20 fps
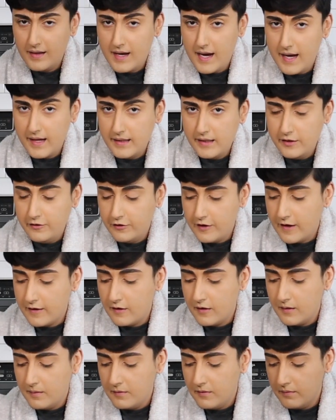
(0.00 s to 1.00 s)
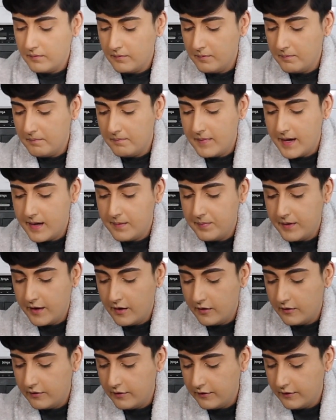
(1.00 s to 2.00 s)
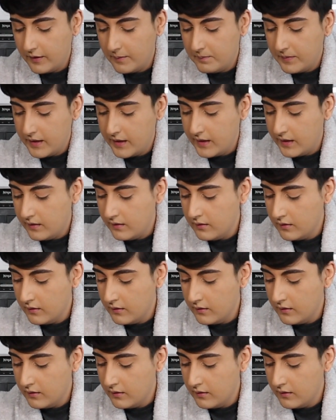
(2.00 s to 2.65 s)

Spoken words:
Kylie Jenner might be onto something.